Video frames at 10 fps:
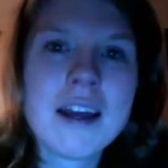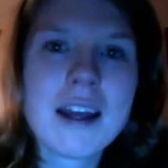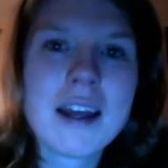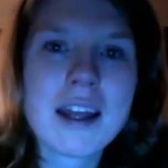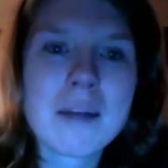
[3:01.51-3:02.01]

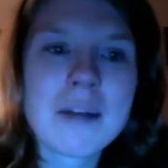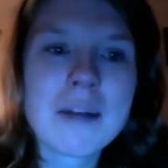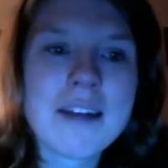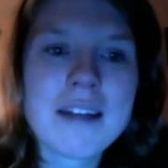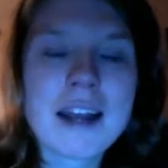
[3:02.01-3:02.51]
And
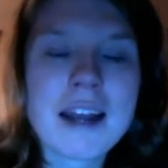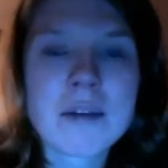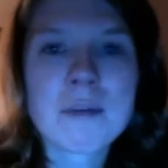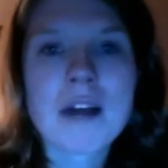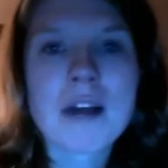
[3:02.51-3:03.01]
please like,
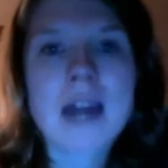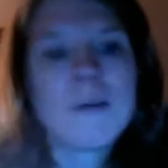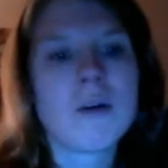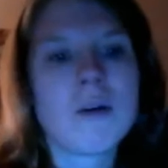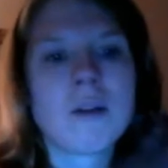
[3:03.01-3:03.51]
subscribe, do
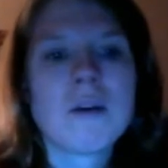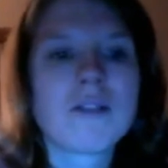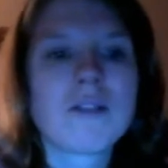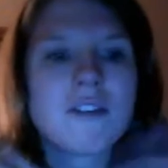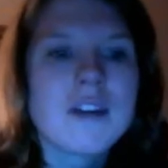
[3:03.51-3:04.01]
all the
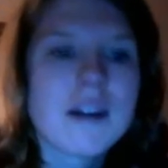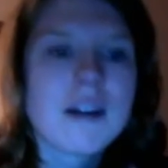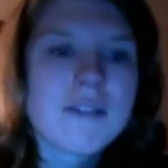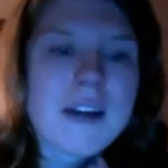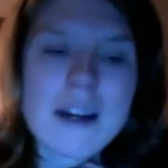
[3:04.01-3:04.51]
wonderful stuff.
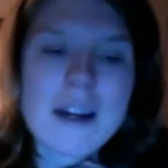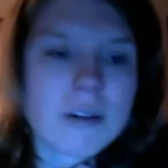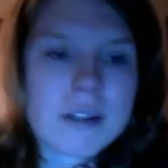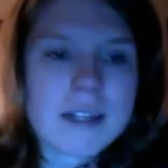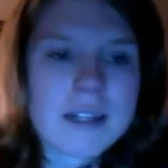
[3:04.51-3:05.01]
I don't
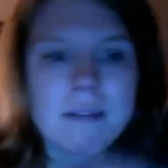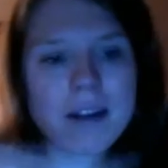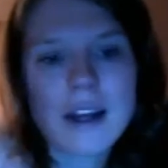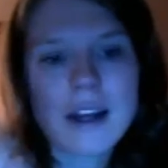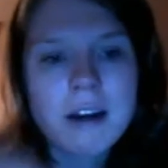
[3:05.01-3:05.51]
really,
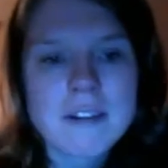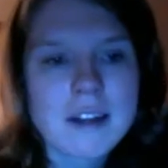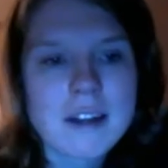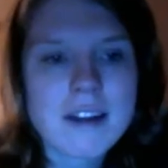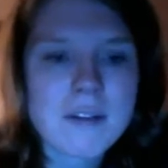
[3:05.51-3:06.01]
honestly,
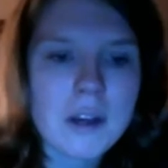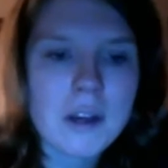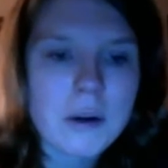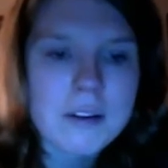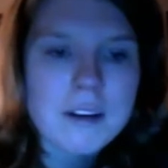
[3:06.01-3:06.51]
this video
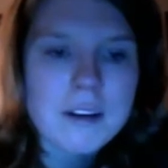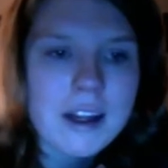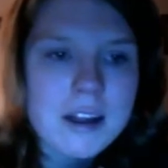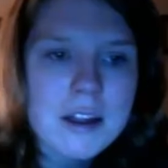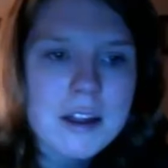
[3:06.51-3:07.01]
doesn't need the
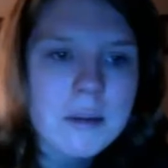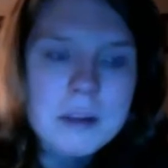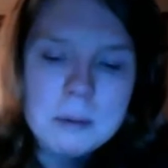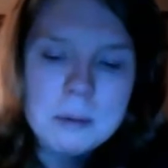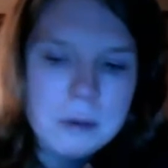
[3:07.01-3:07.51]
thumbs up
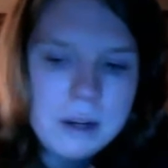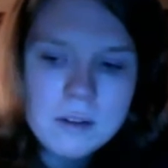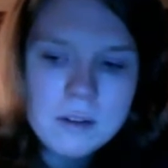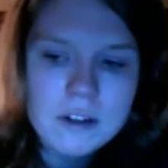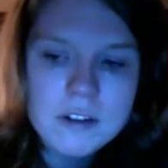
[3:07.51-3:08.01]
or
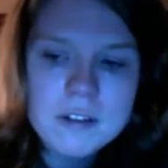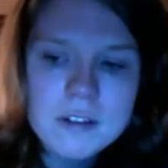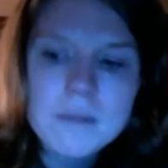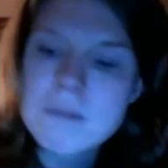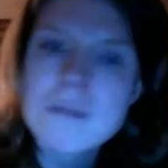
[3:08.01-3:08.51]
whatever. Just
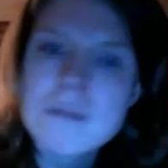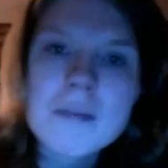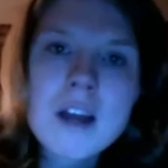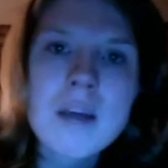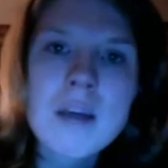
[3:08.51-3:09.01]

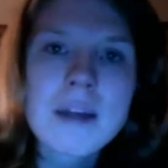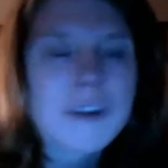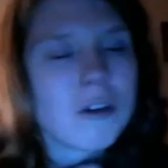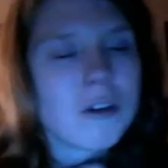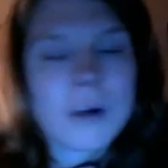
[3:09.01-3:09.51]
comment,
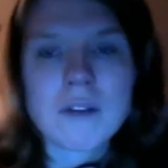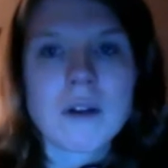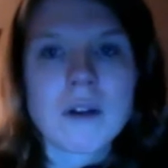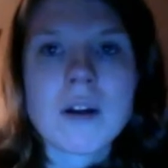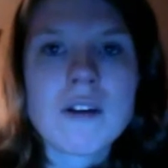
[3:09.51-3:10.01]
do whatever you
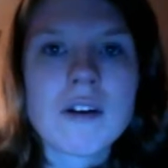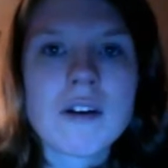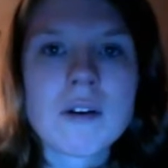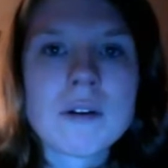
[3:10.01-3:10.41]
need to.